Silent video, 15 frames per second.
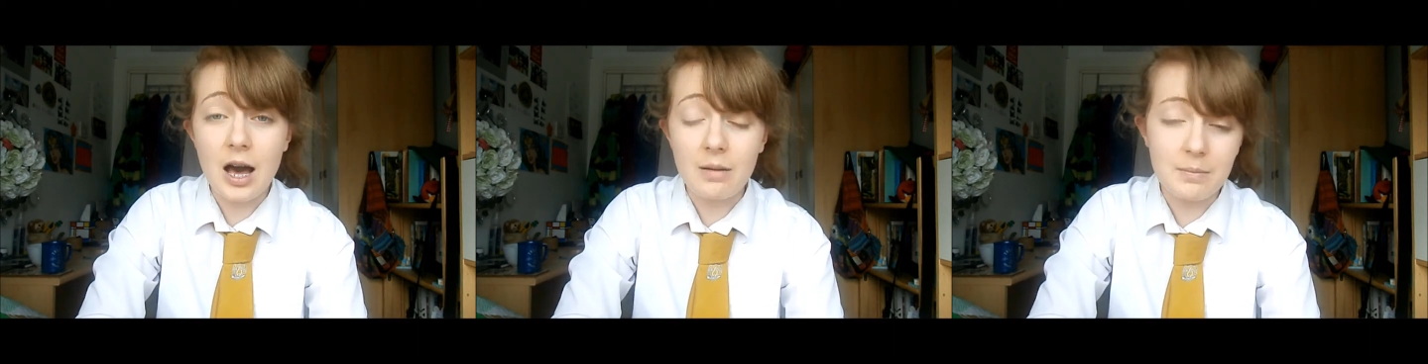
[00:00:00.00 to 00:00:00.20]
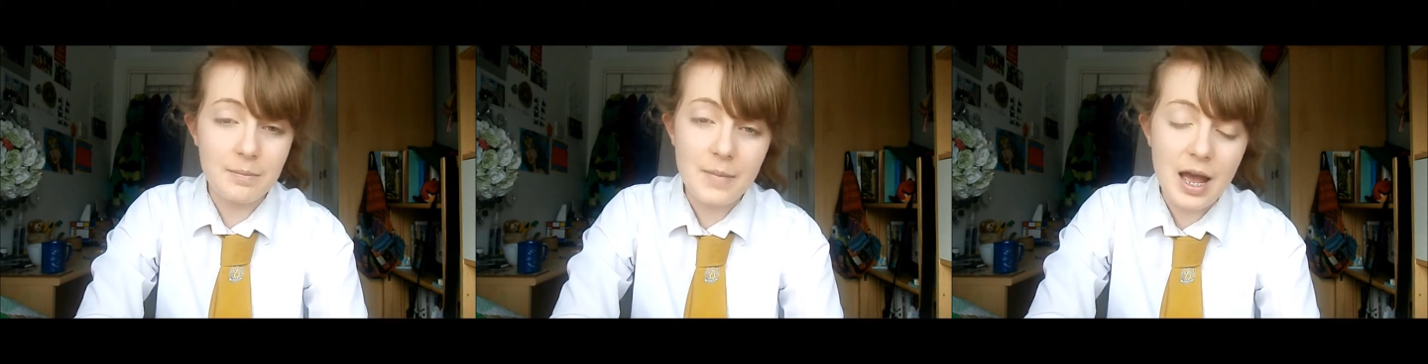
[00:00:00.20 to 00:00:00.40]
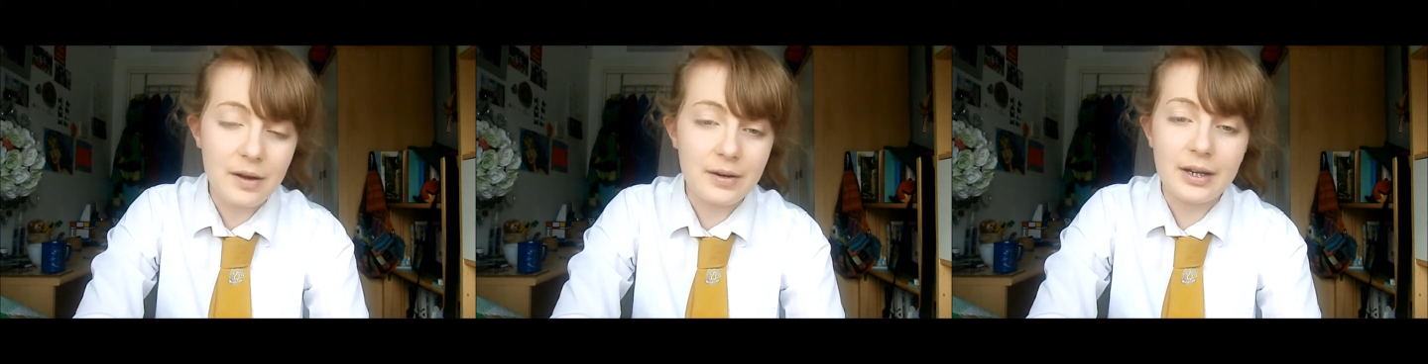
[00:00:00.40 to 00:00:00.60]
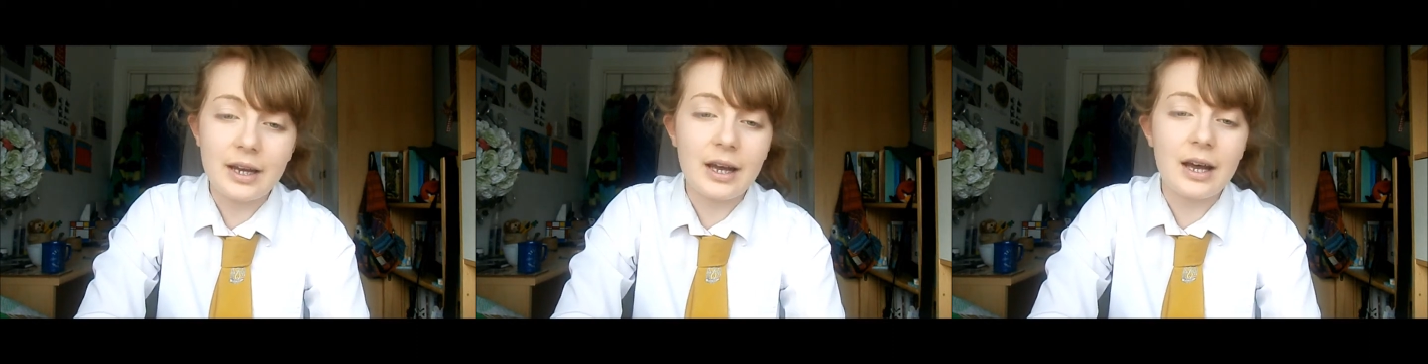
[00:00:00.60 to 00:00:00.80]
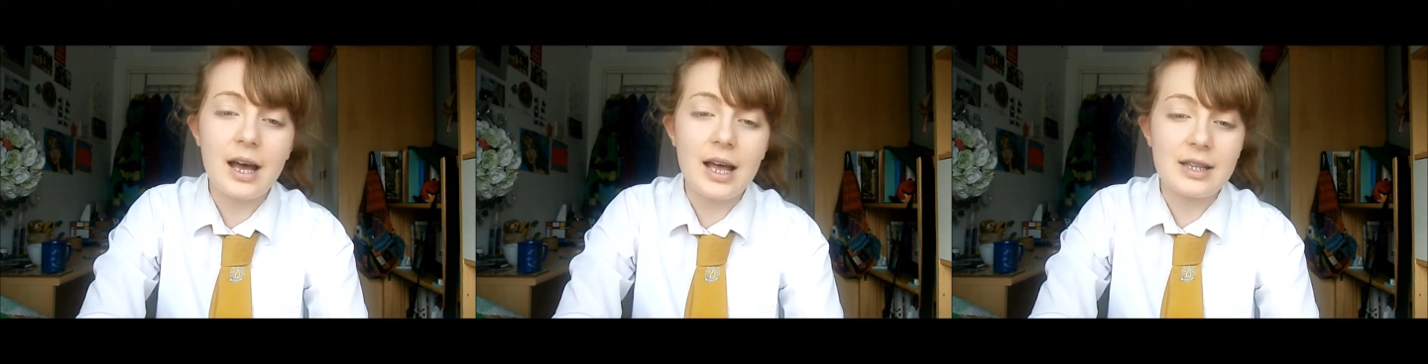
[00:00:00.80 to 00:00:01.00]

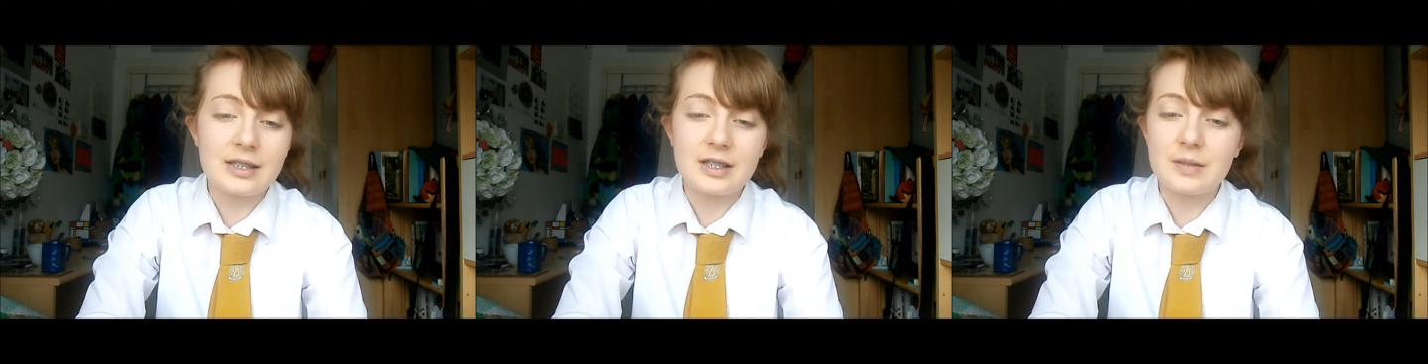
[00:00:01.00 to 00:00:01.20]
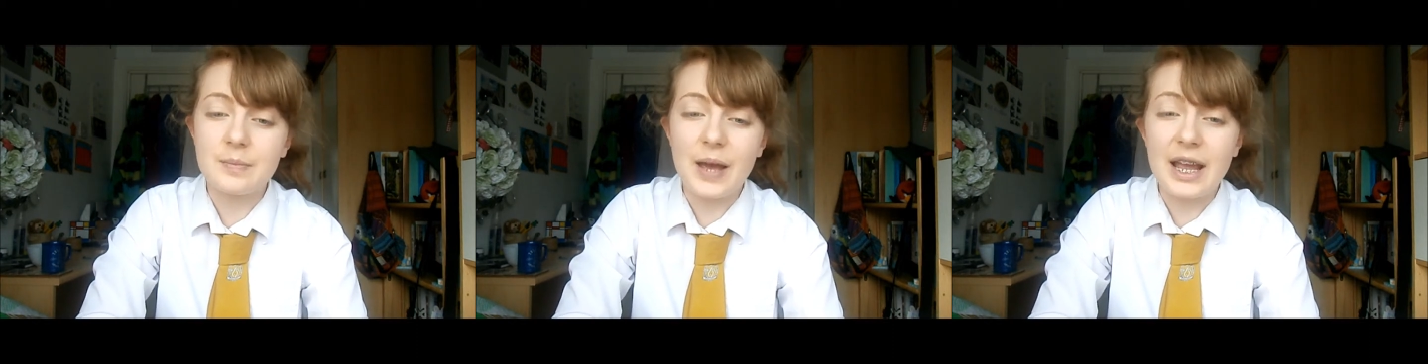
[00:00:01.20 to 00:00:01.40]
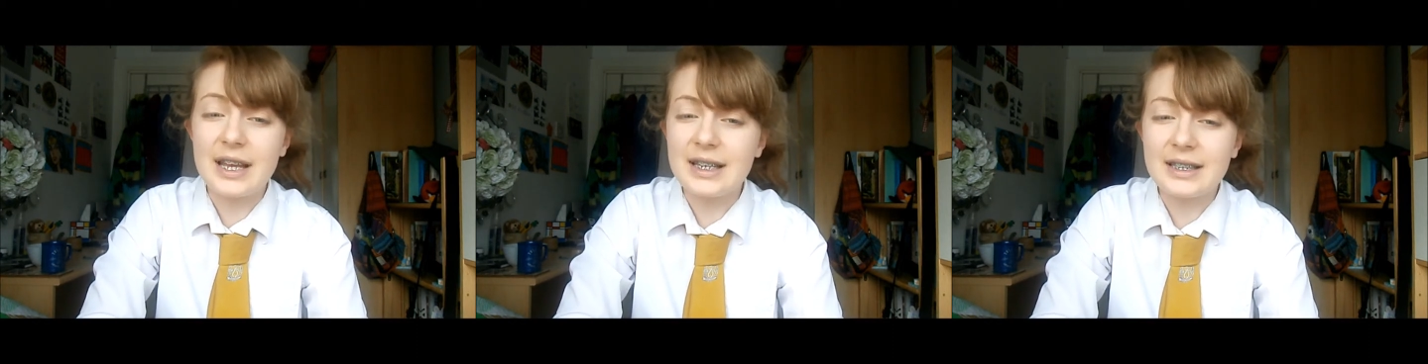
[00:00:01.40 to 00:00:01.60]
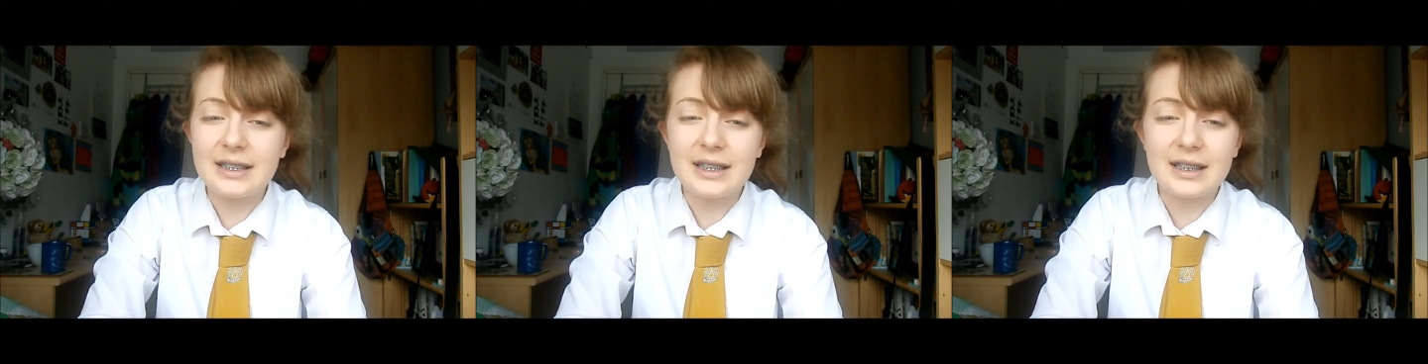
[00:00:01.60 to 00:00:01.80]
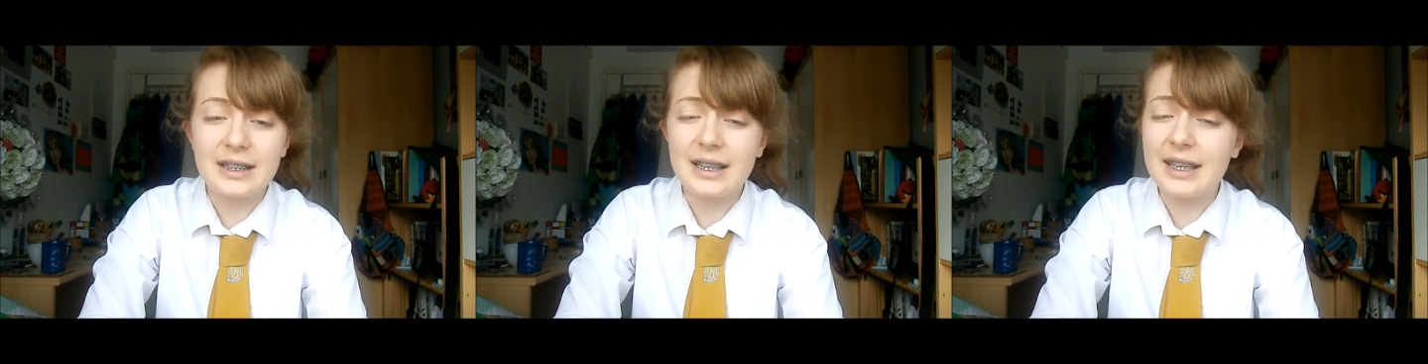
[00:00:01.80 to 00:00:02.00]
America and Spain
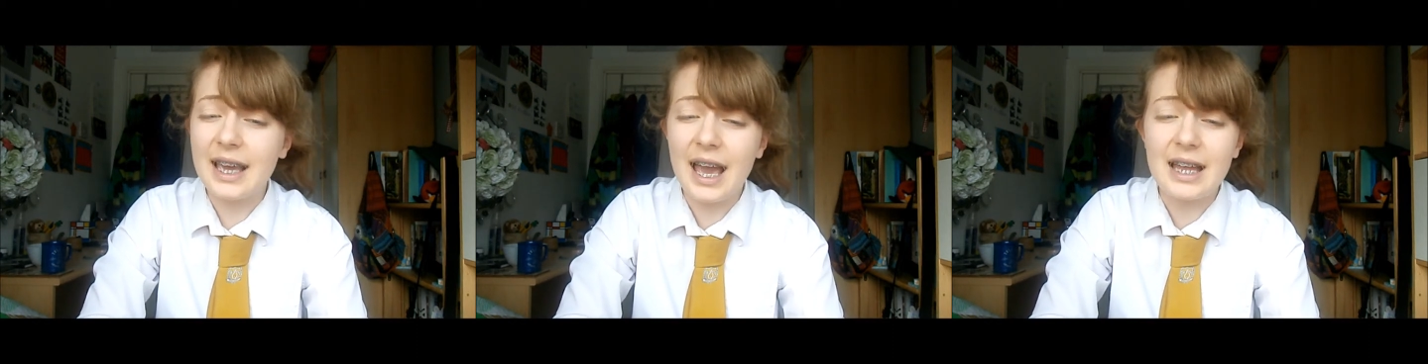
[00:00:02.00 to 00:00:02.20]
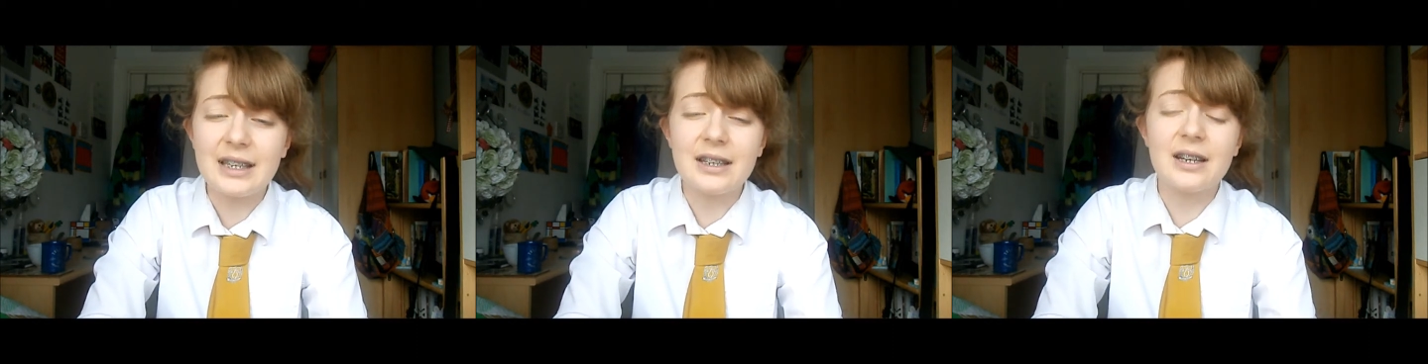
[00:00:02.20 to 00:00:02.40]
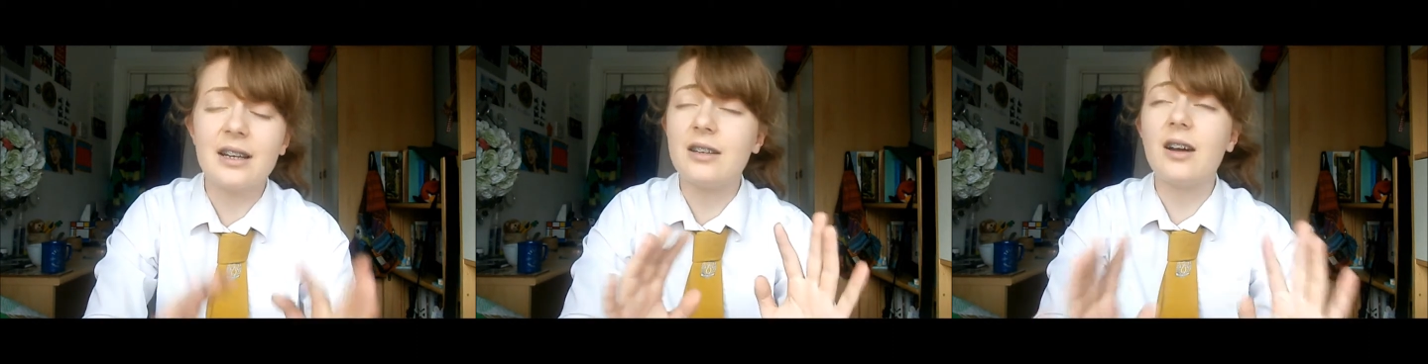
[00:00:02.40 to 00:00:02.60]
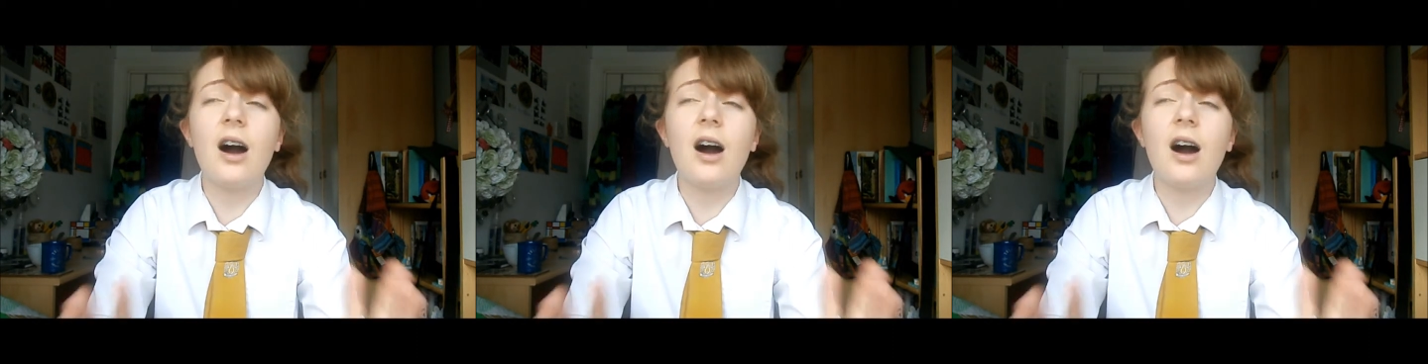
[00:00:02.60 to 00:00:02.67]
and Kenya, and